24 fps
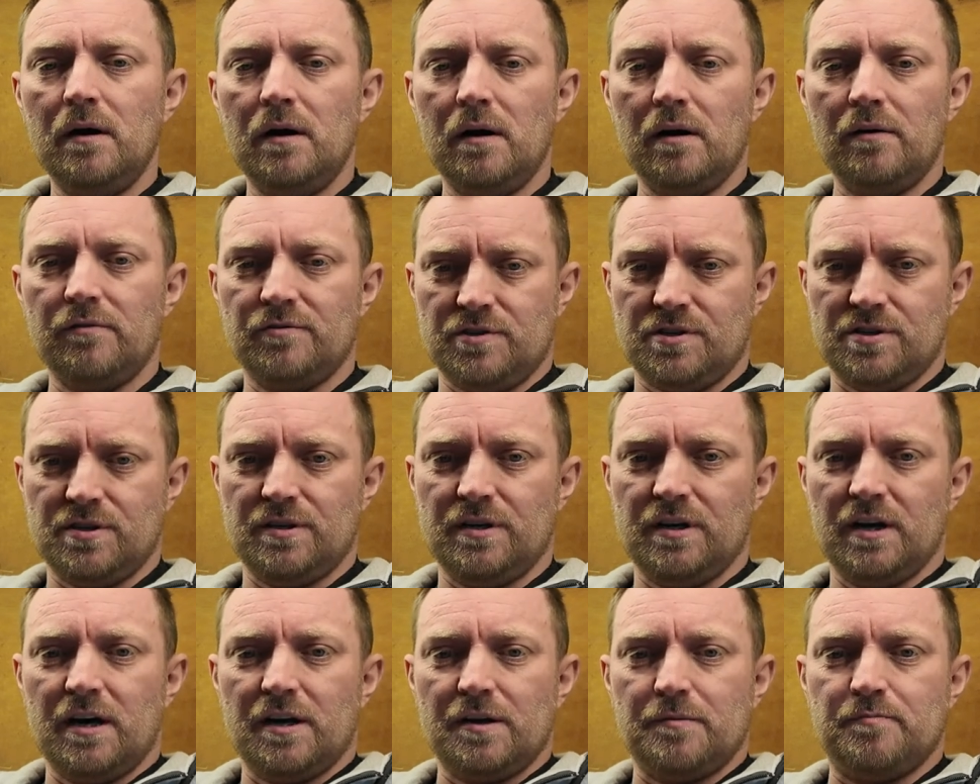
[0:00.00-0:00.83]

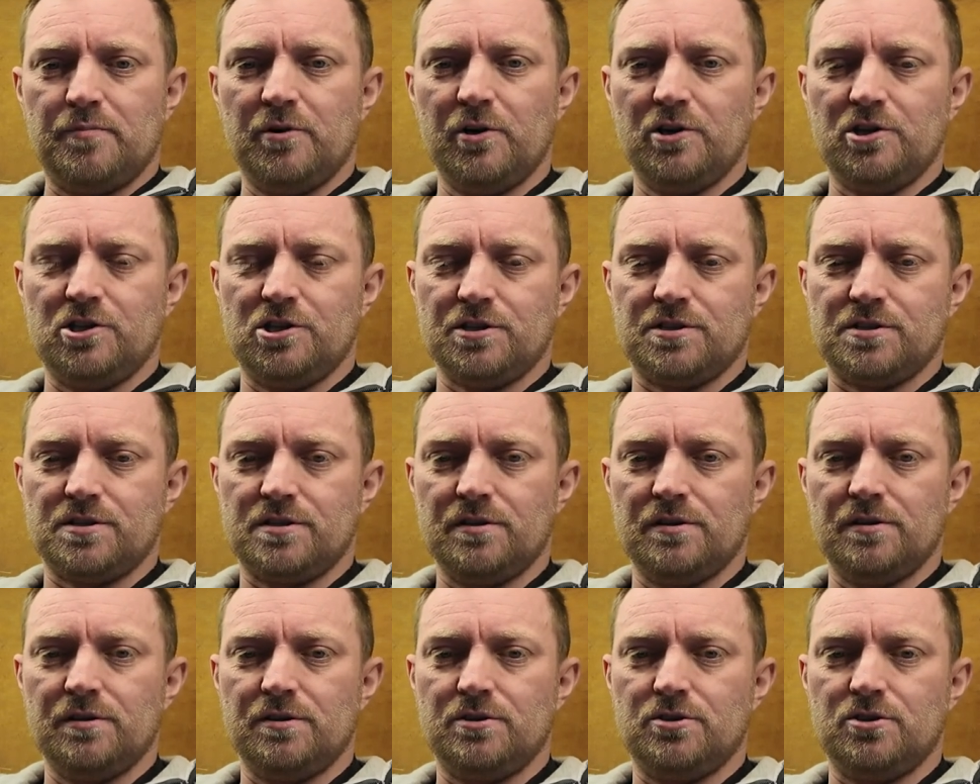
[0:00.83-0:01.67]
Obviously, I'd purchased
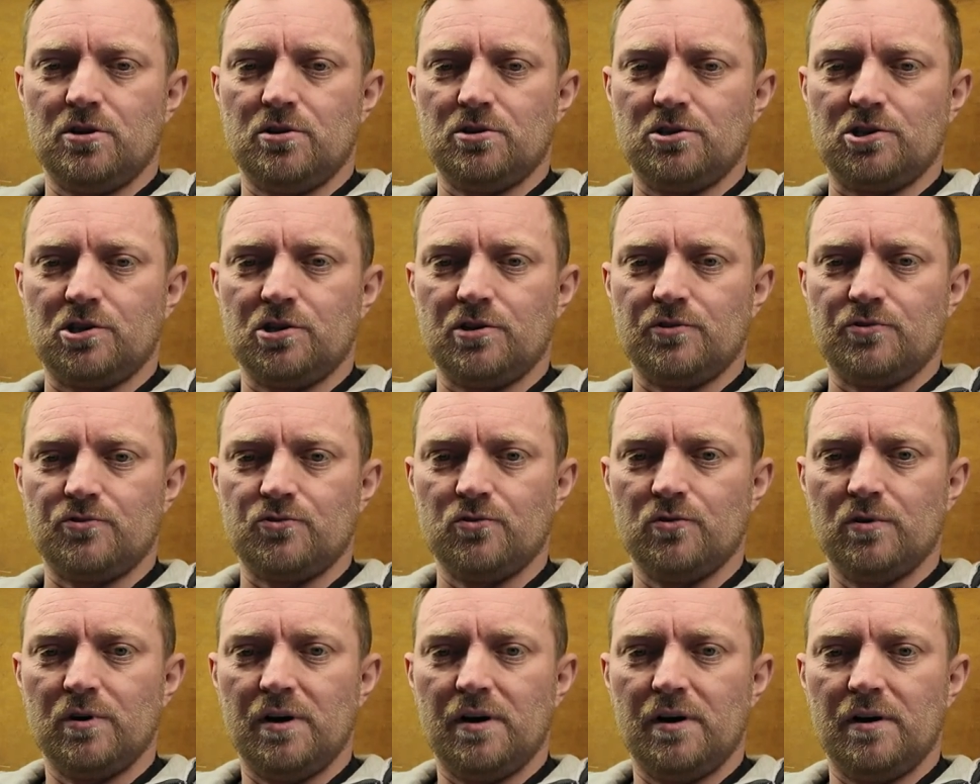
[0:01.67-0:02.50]
the charge
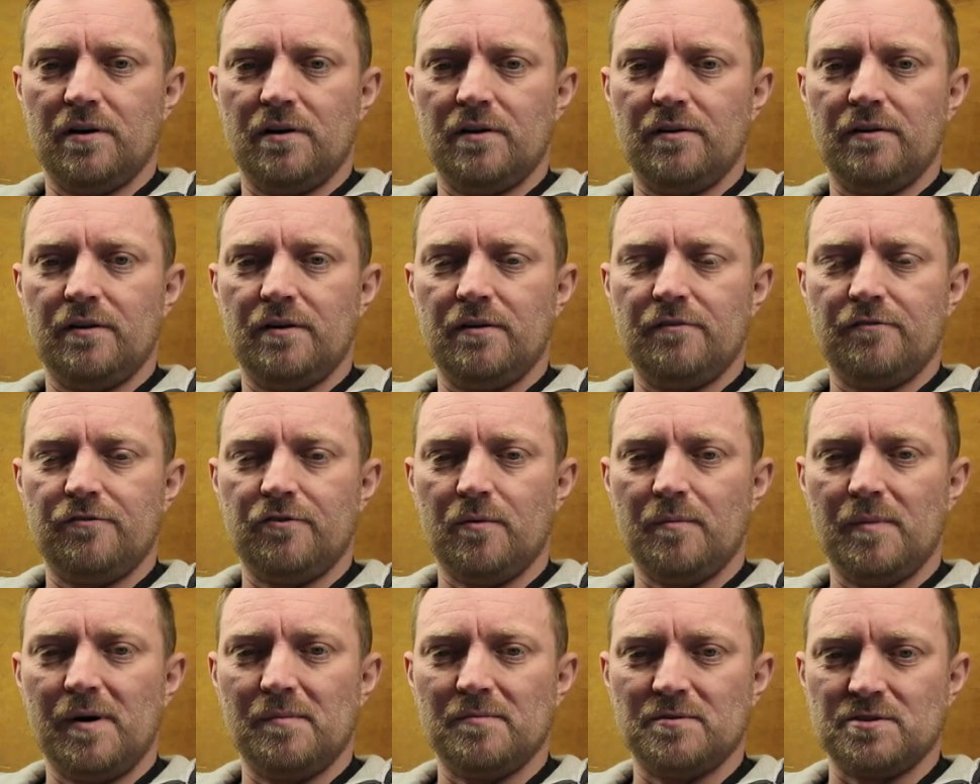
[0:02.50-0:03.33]
controller
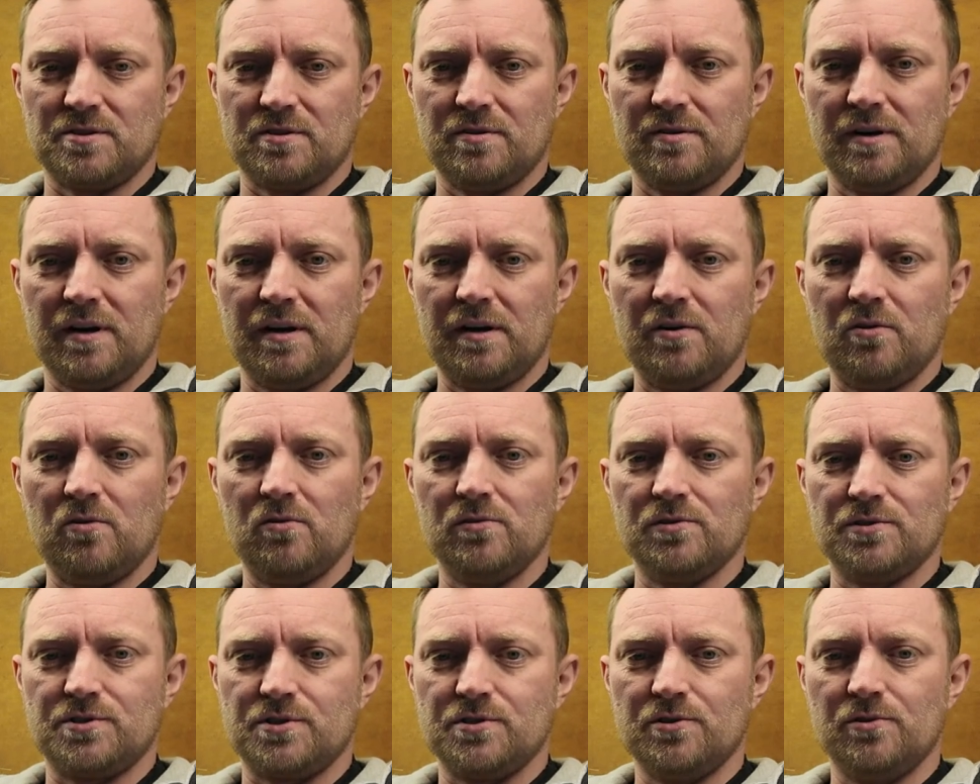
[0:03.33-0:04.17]
from Amazon, and
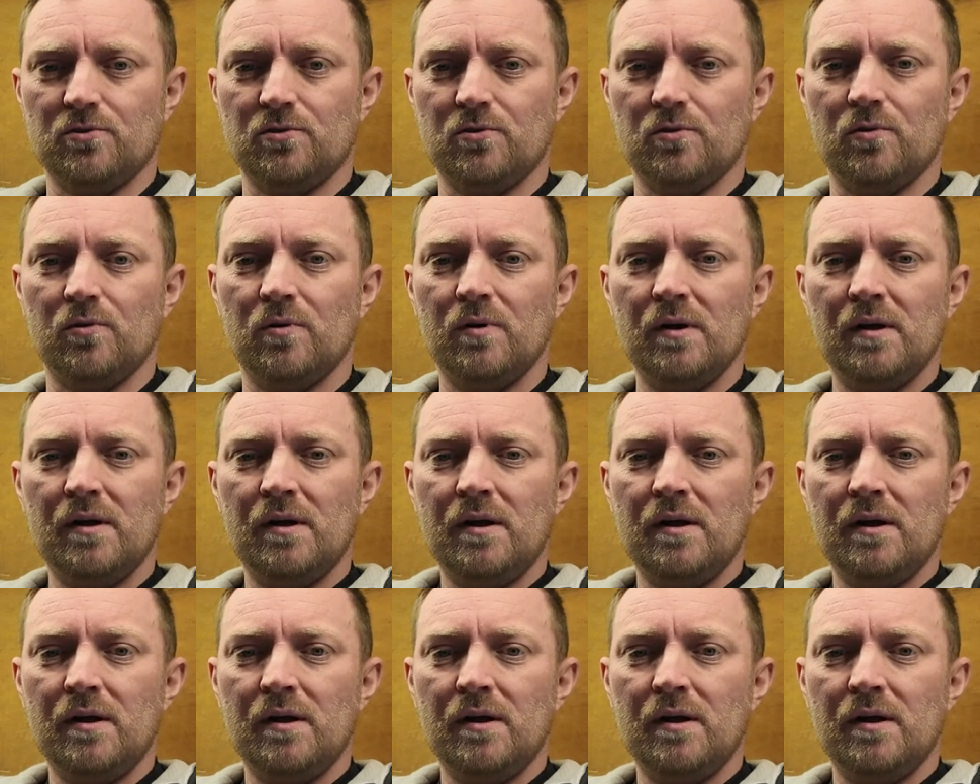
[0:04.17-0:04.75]
also